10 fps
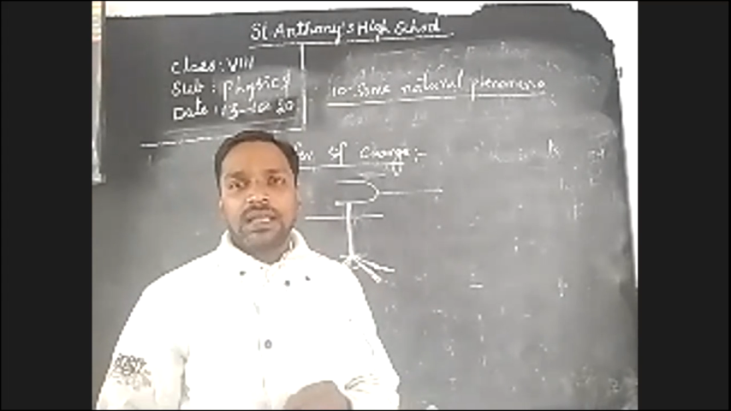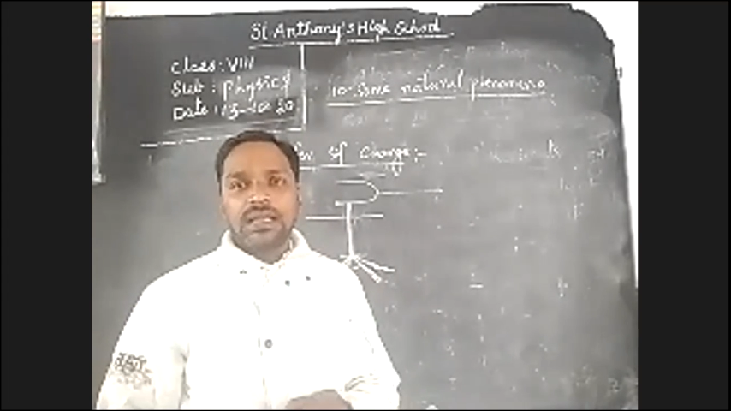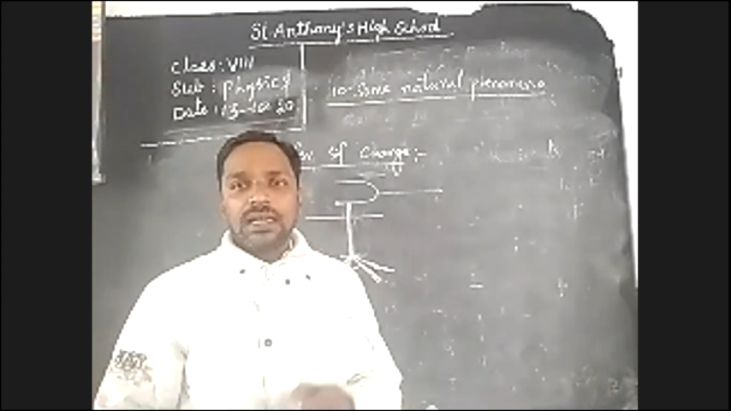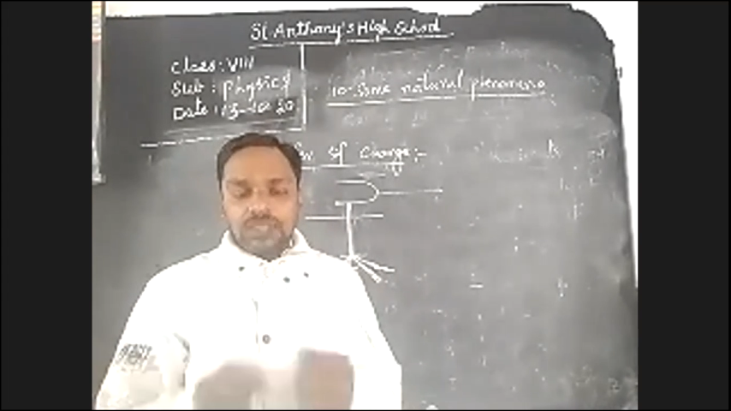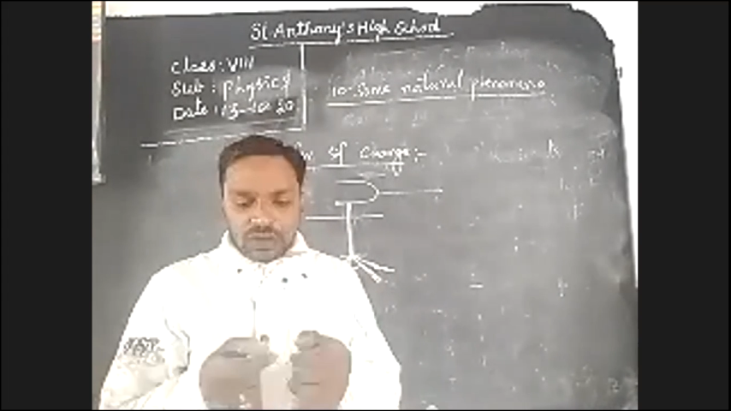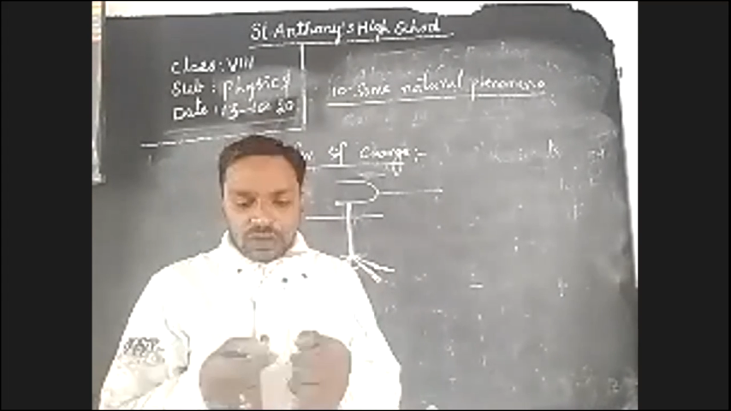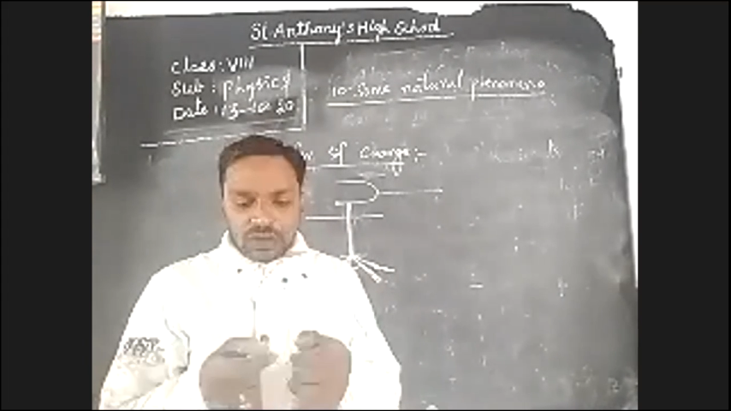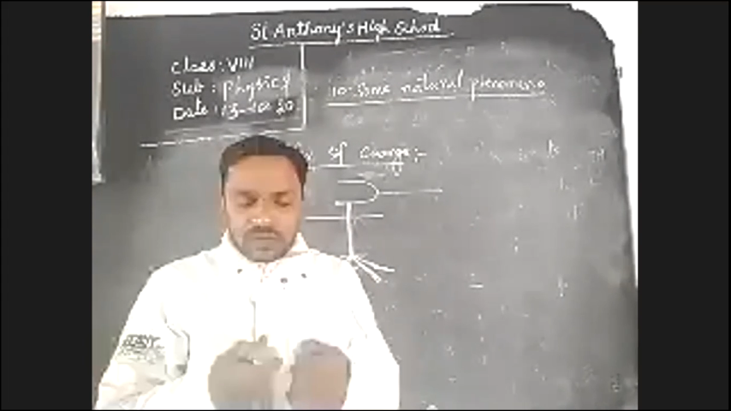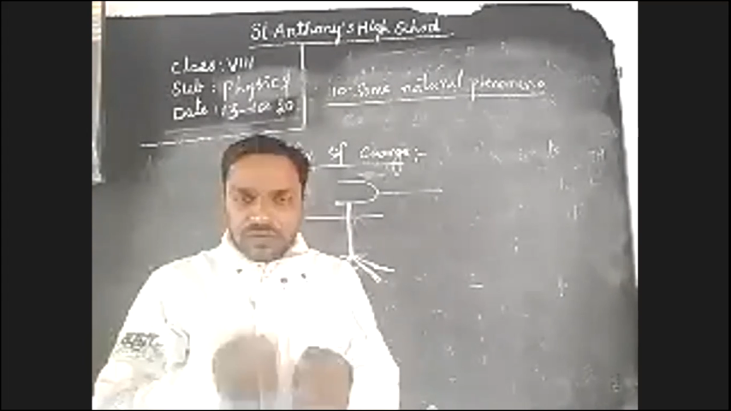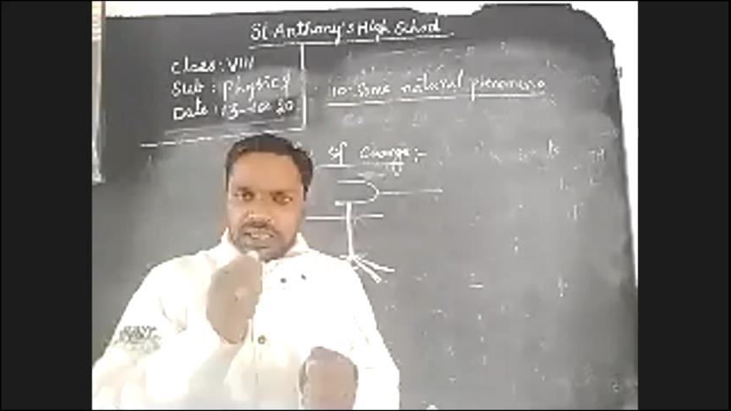So we
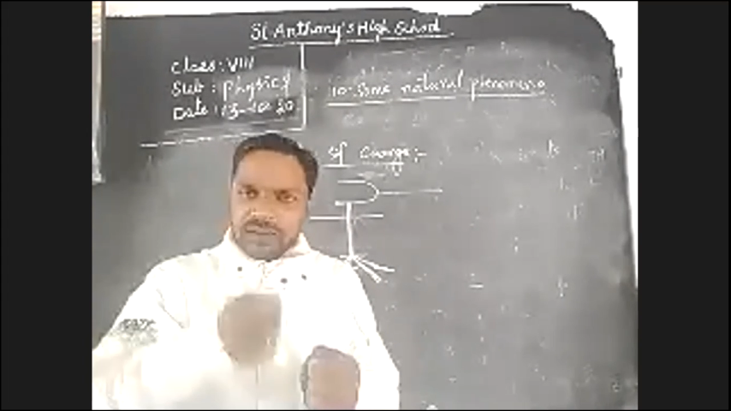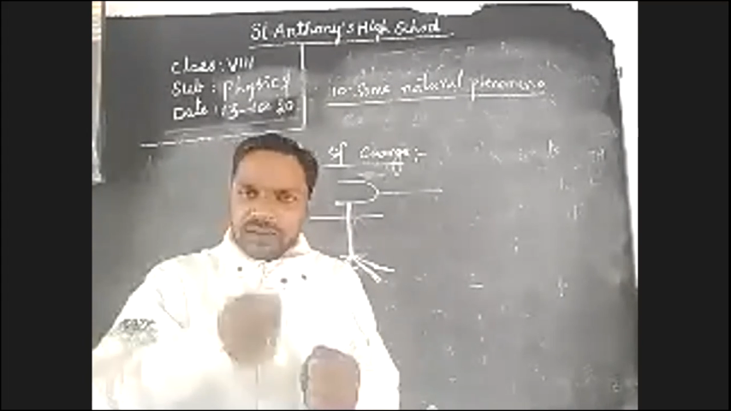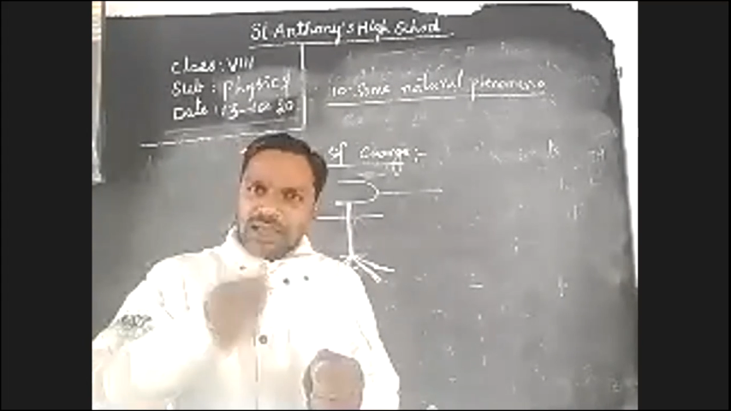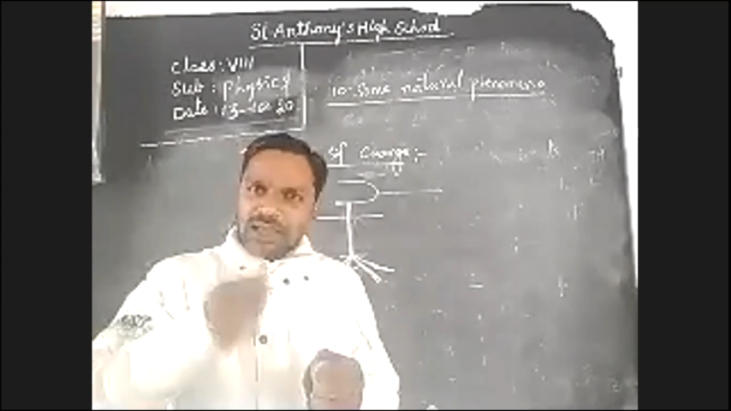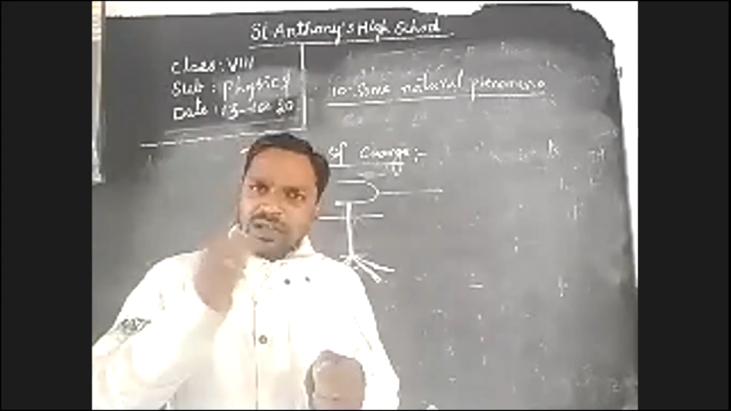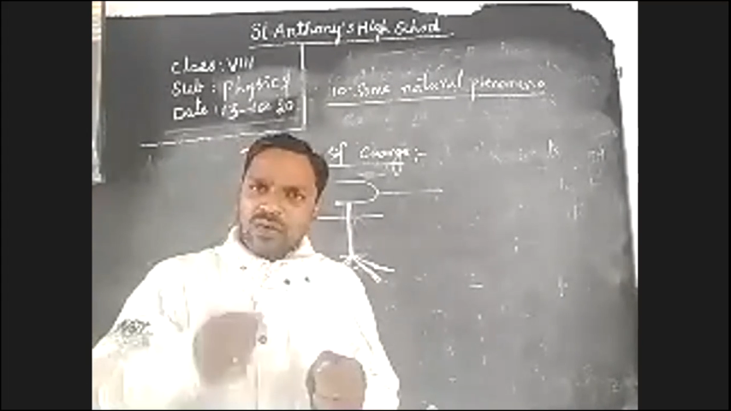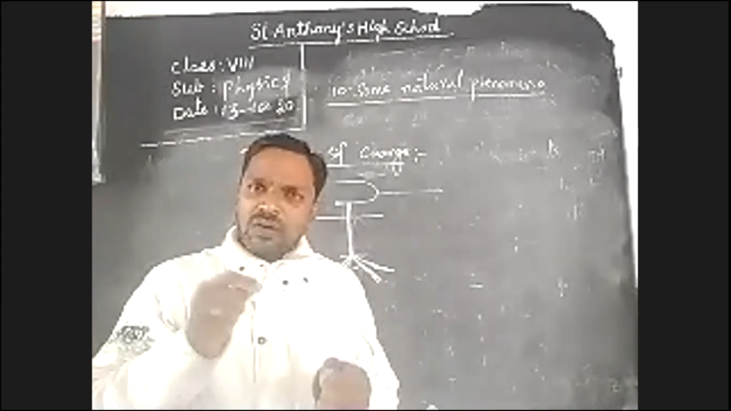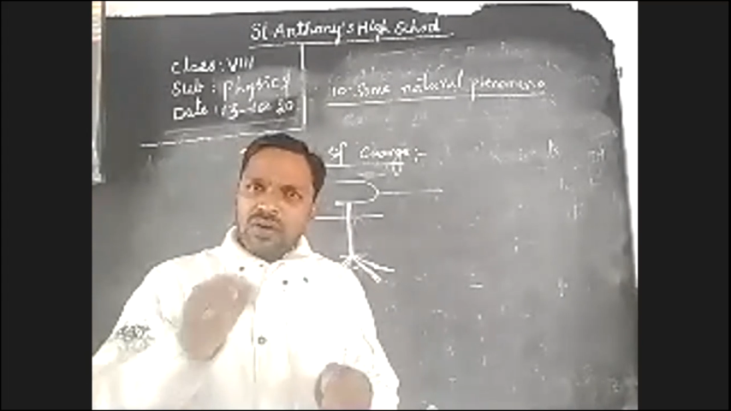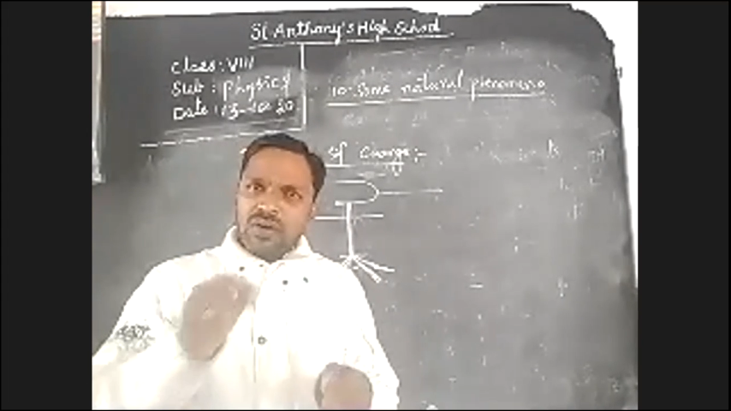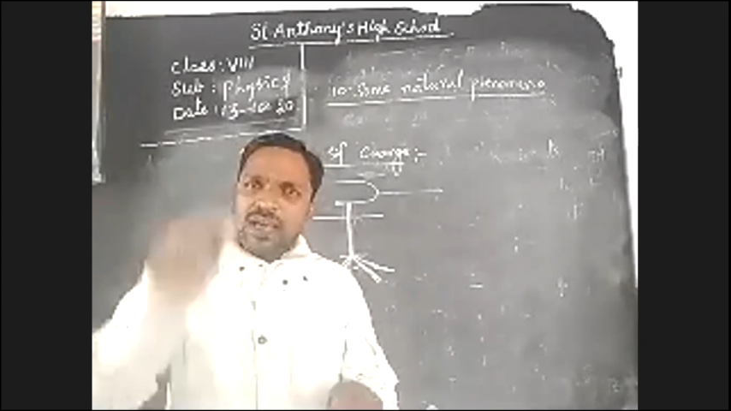can make the gold
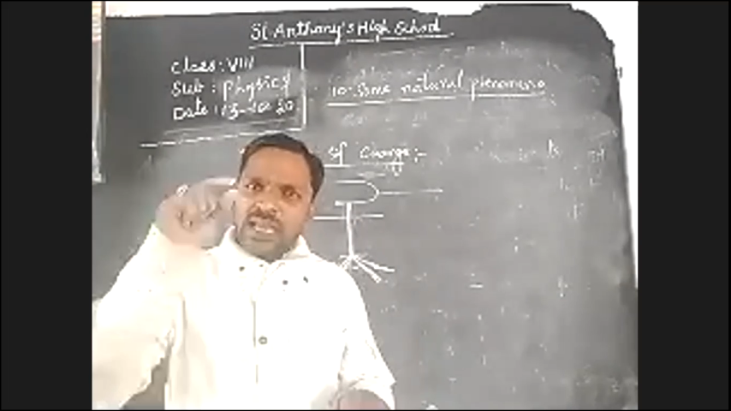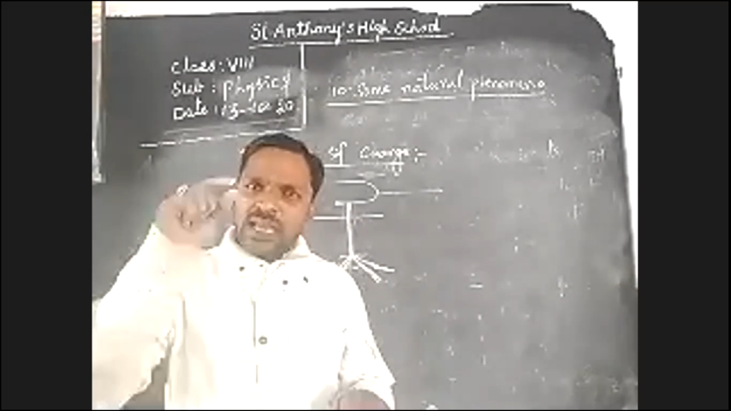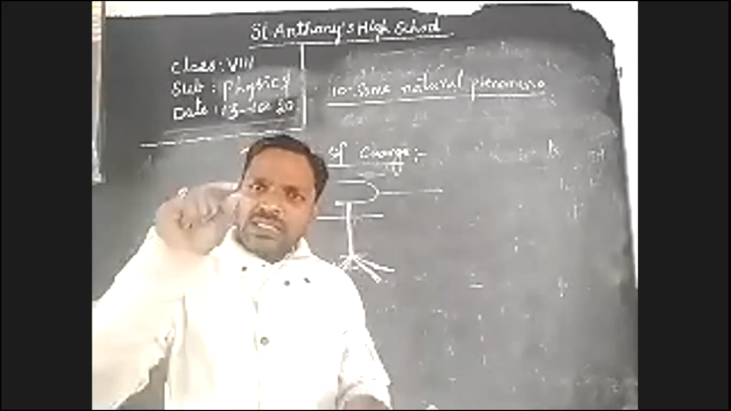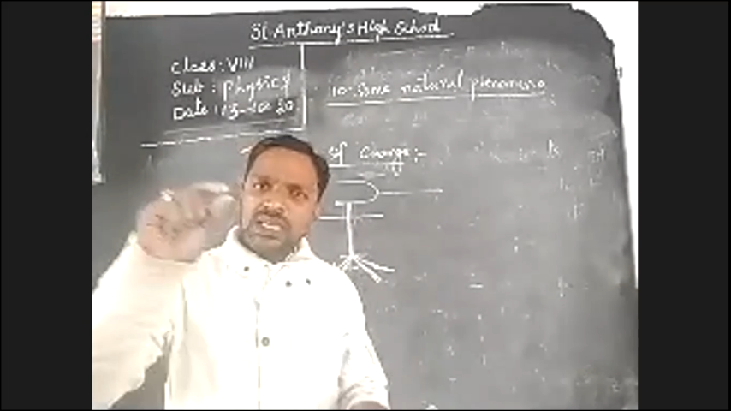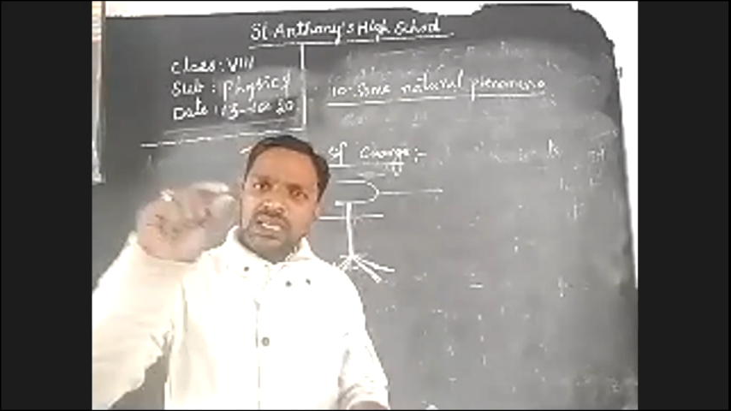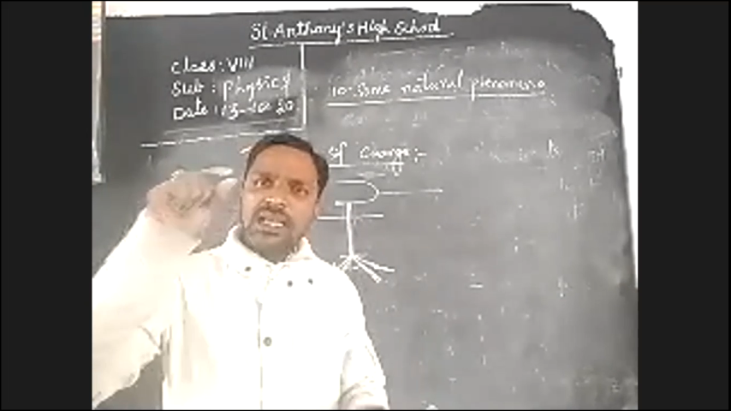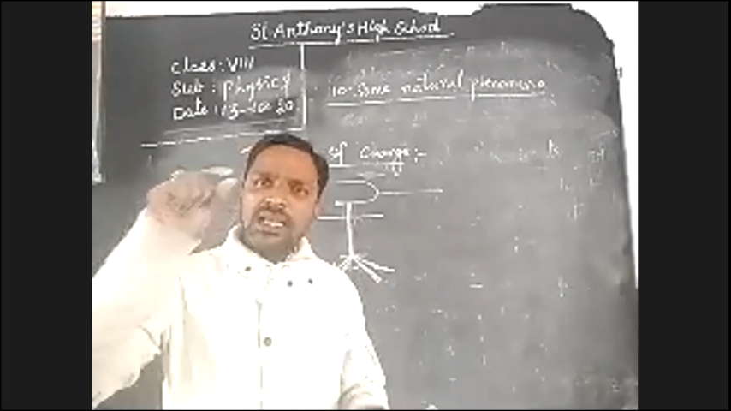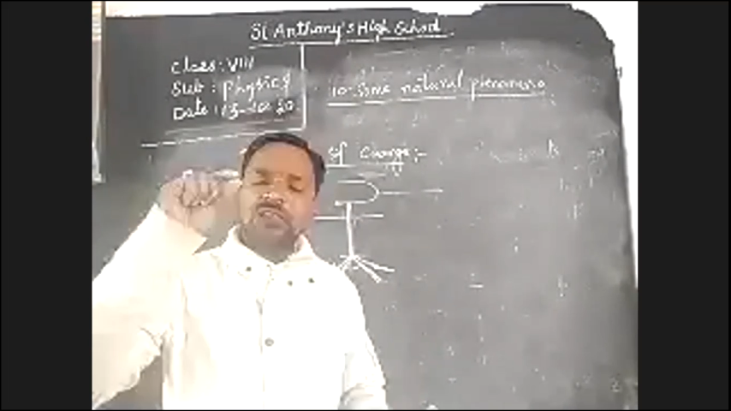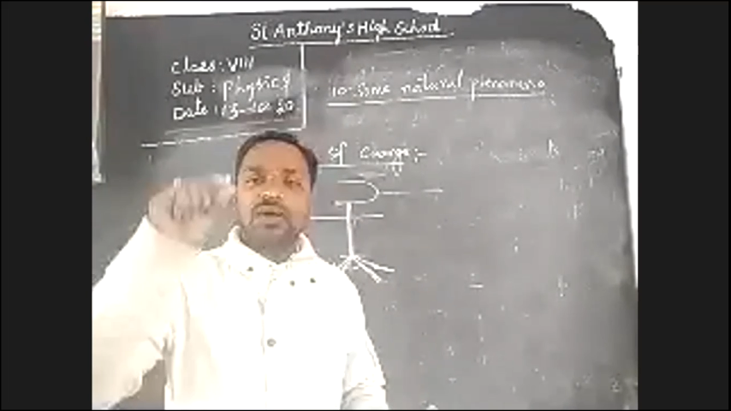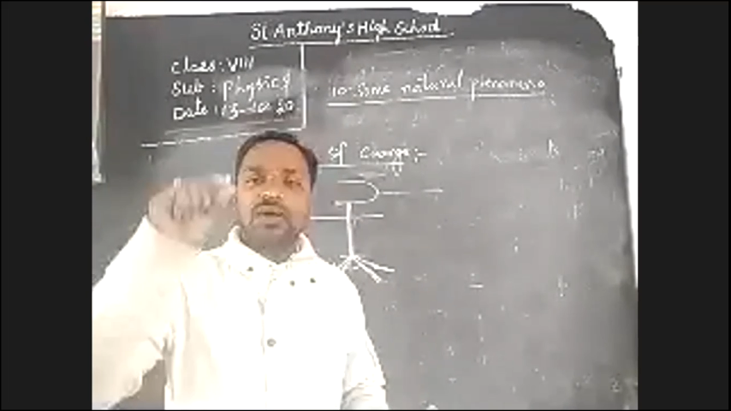as thin as
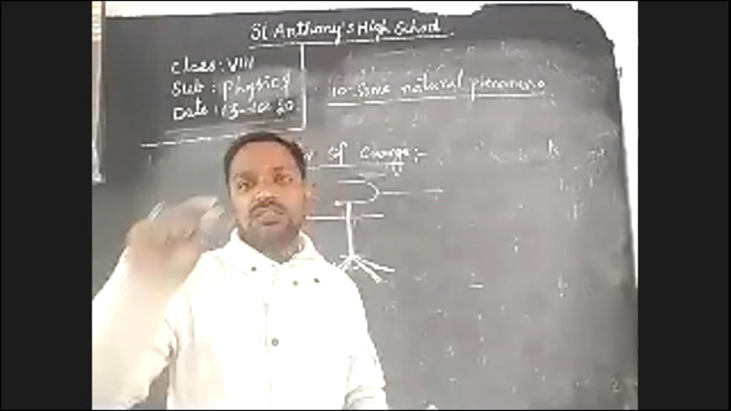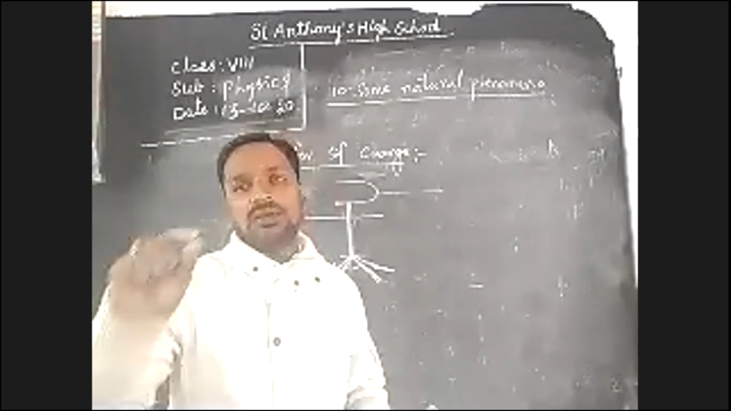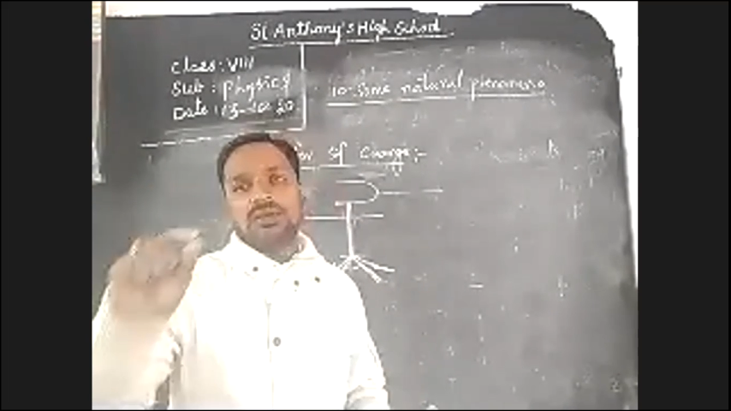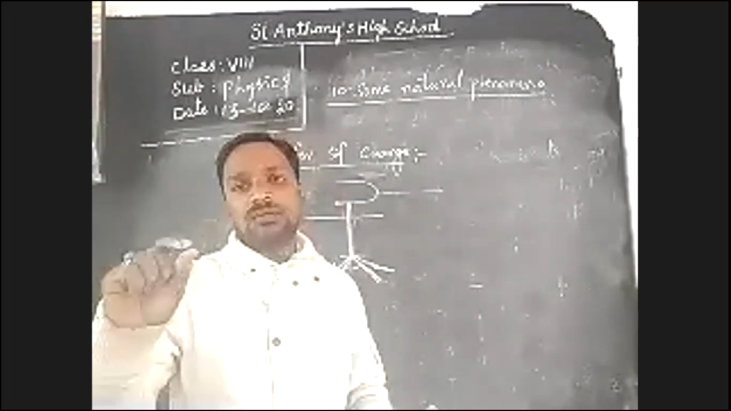possible.